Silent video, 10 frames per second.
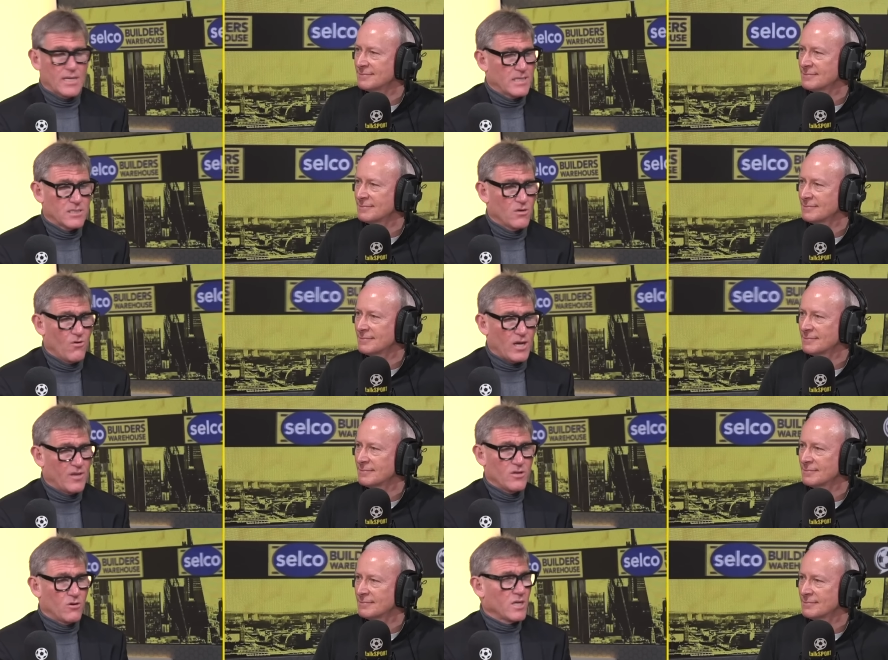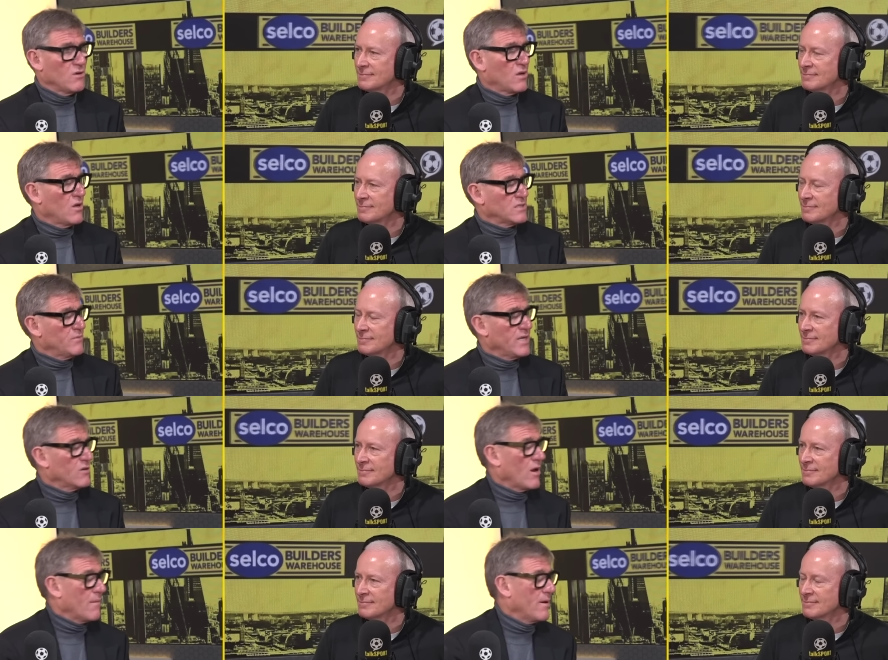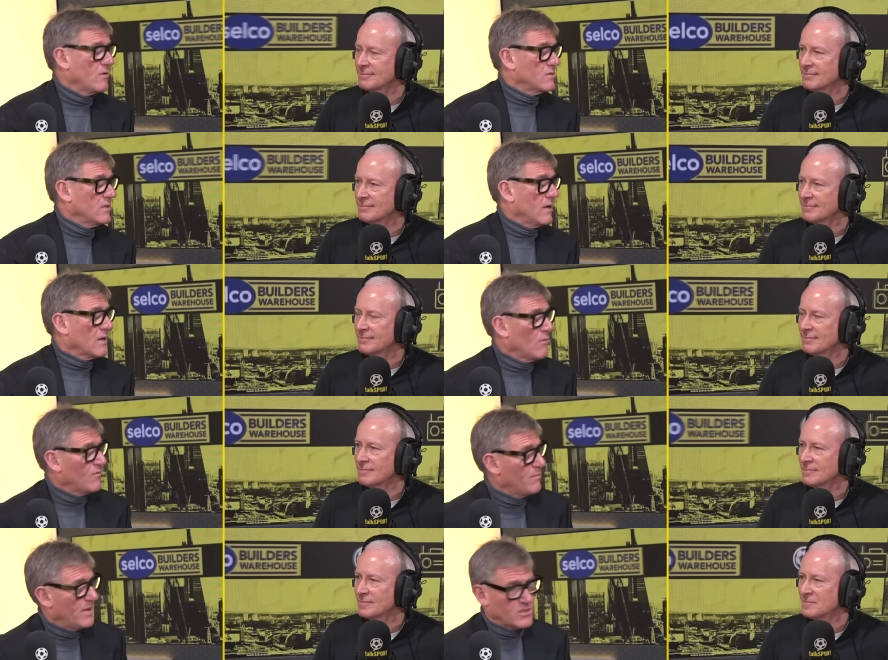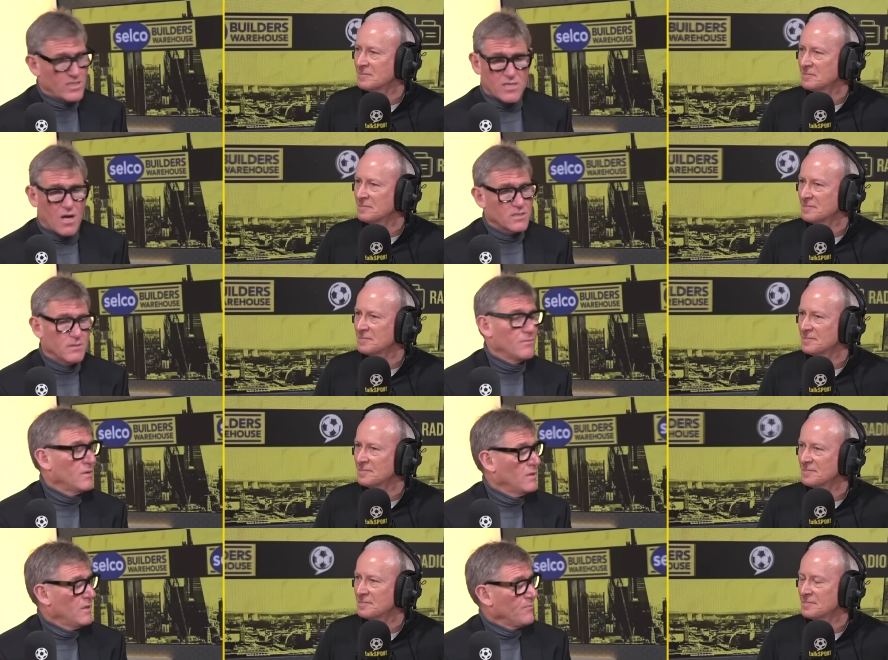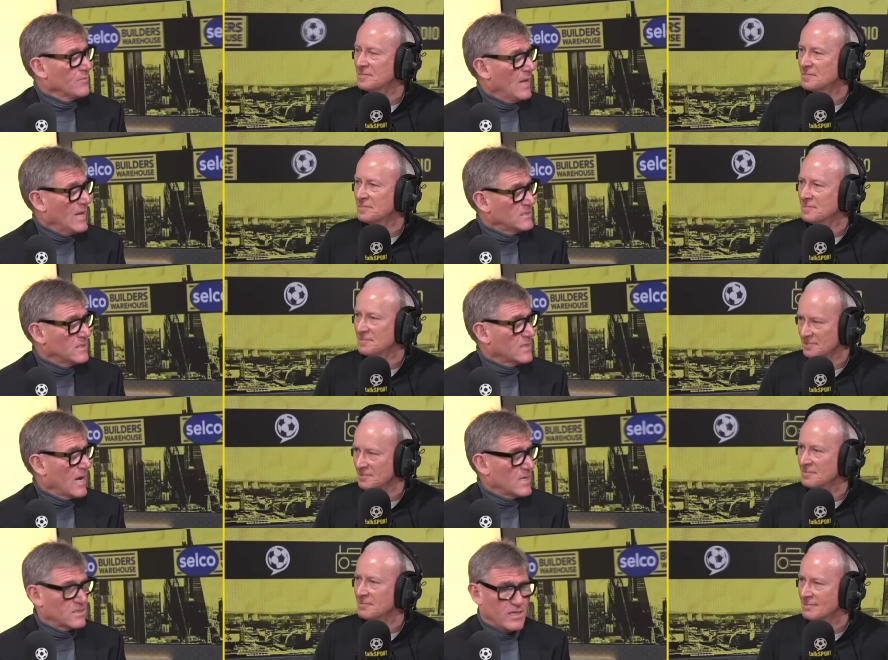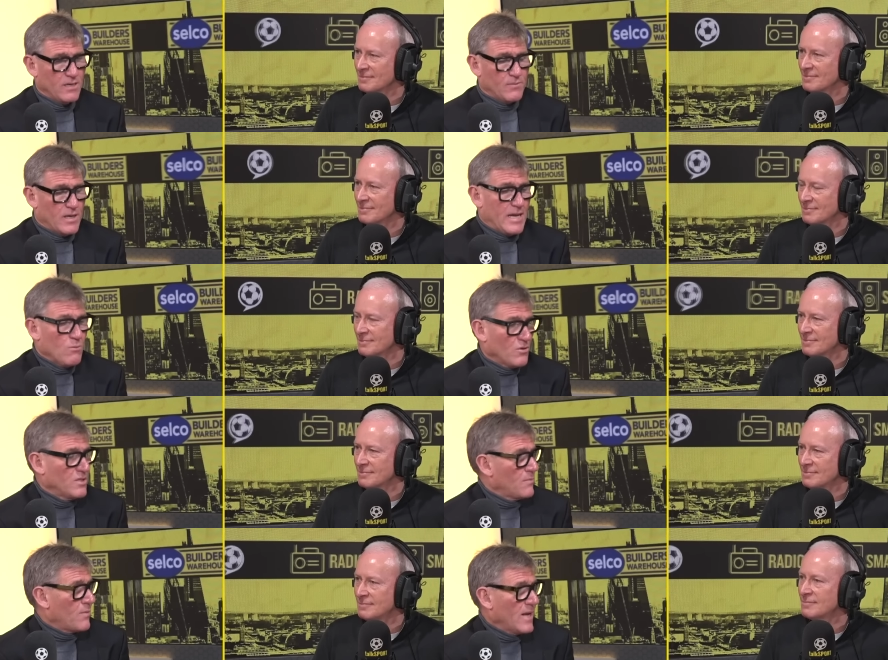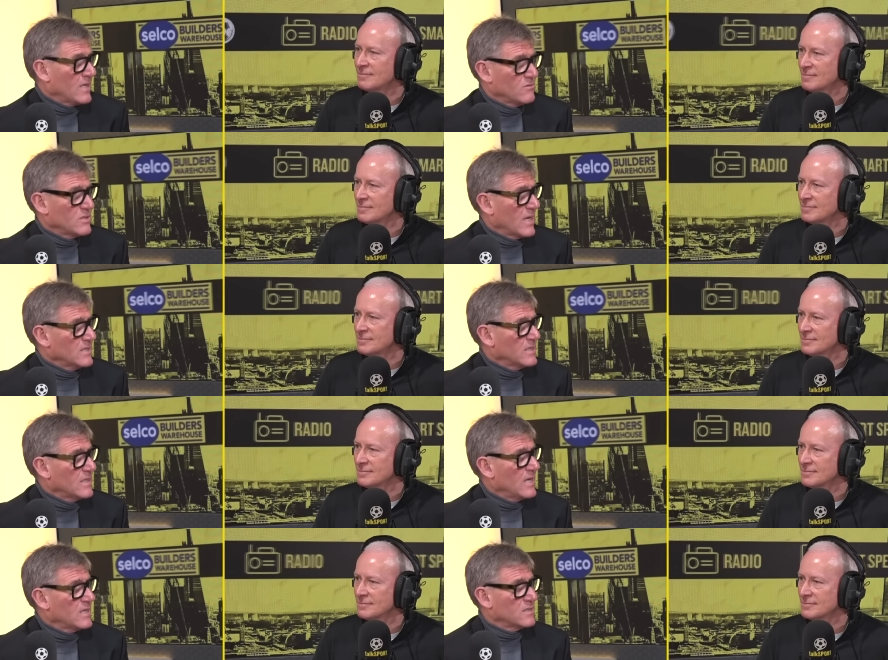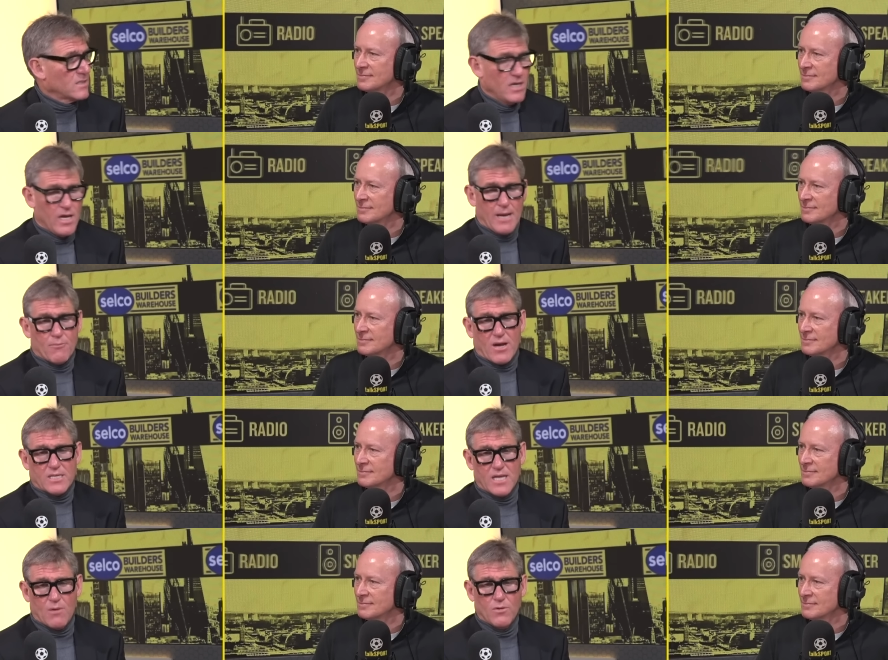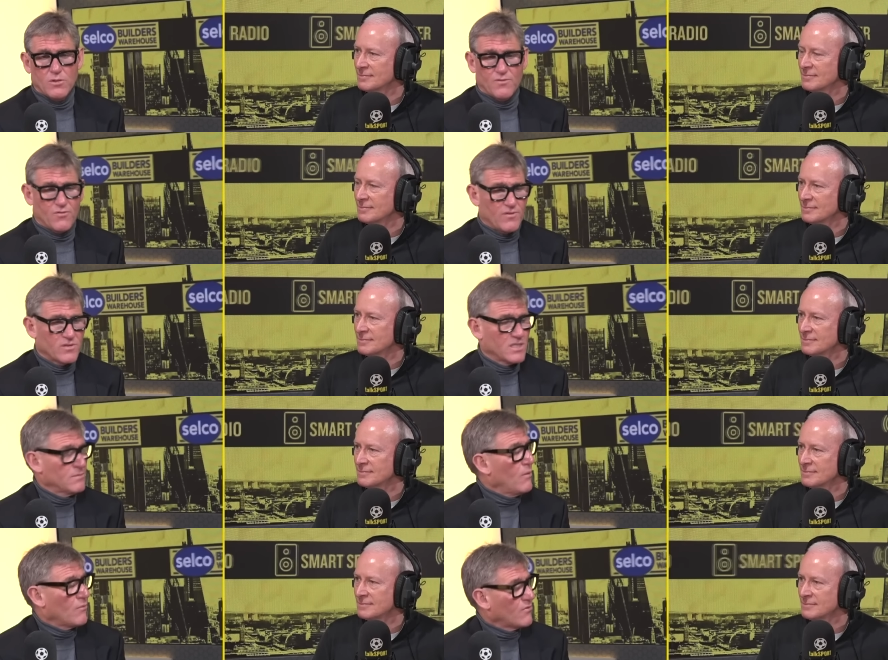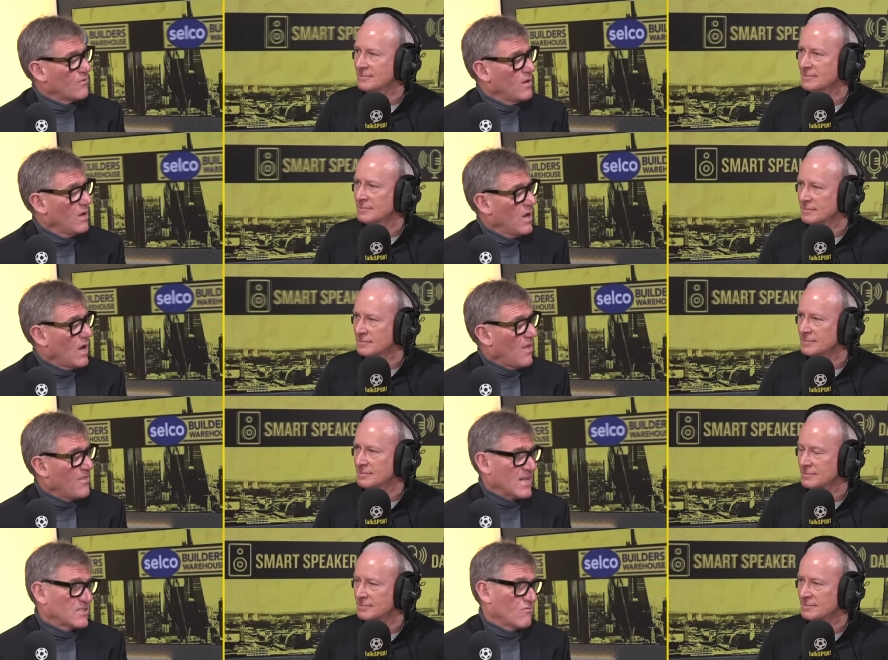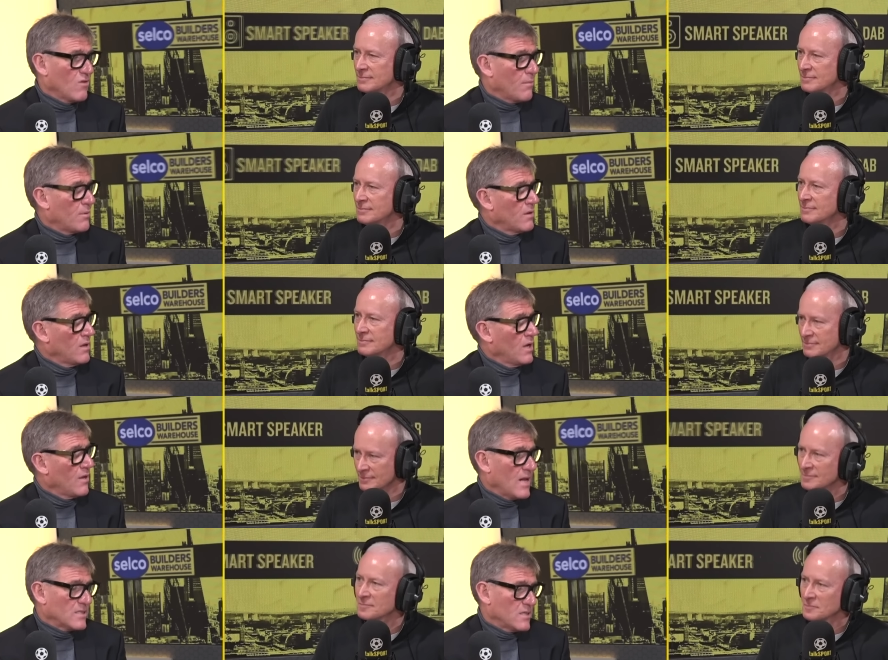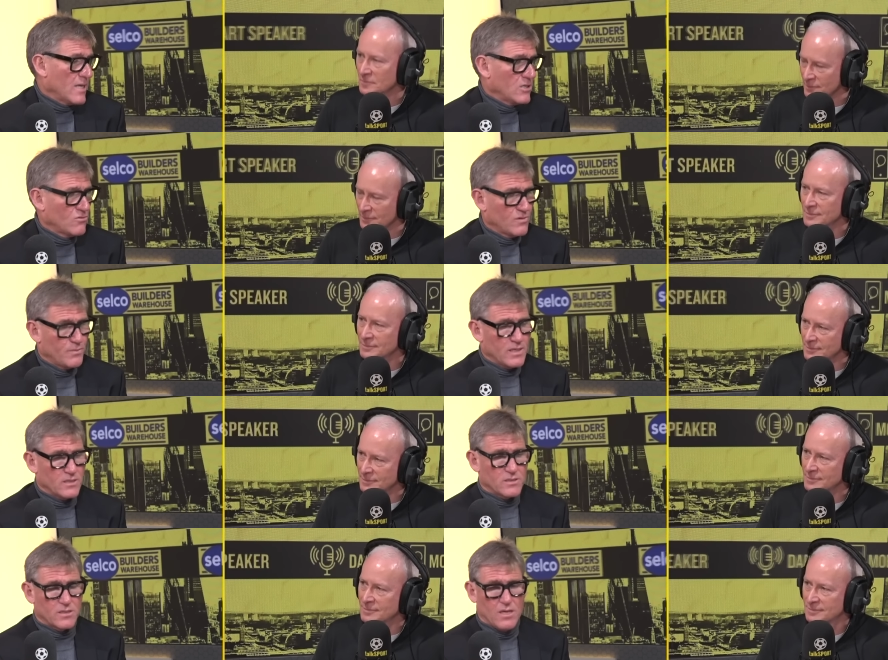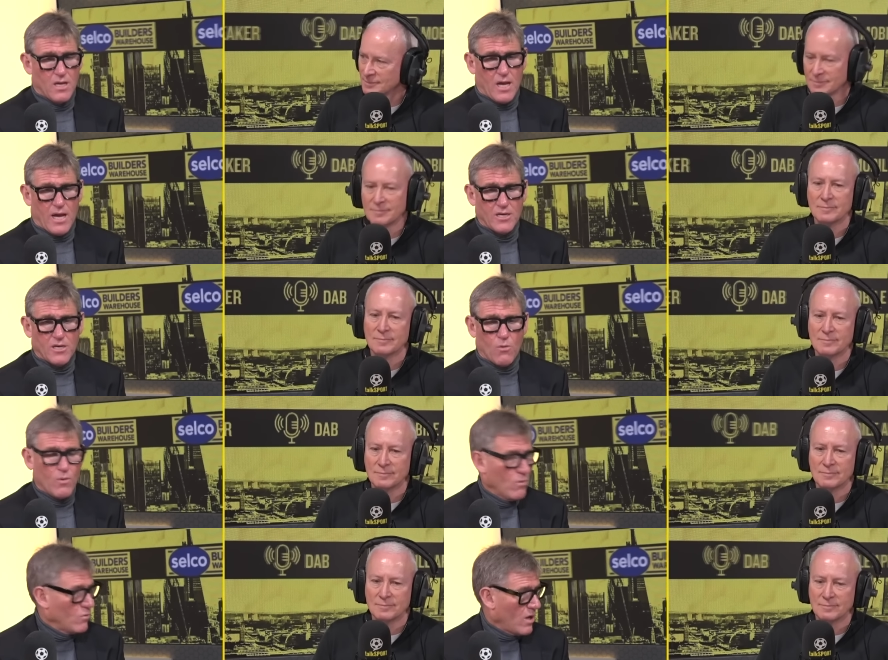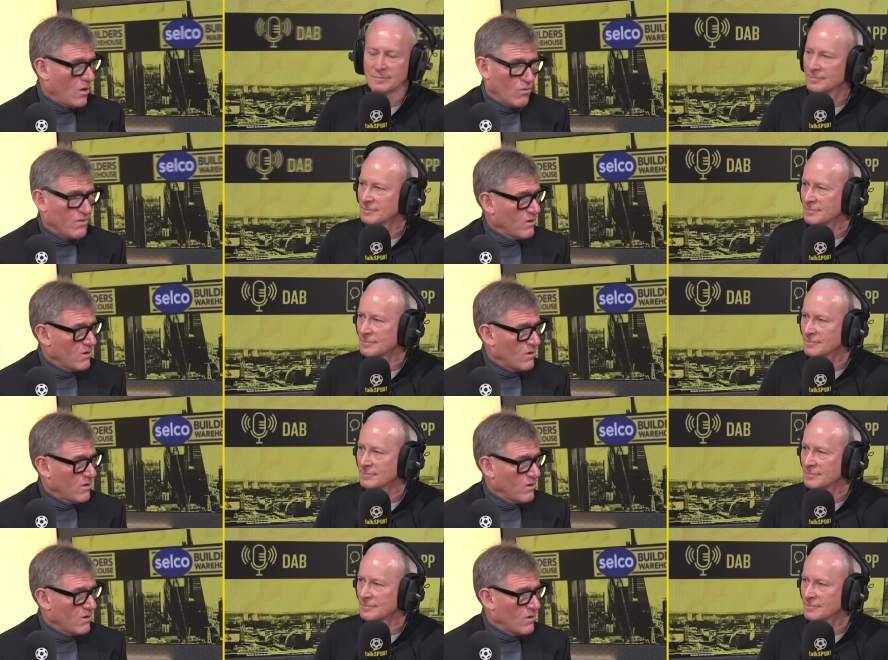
Speaker 1: categorically they're not going to utilise him in any great amount. They come off the bench, they start him instantaneously. He and he wanted to play because it was against the Italians. He breaks down. We lose him for another six months, and that's the rub. That's the nature of the beast. And, you know, we all know, we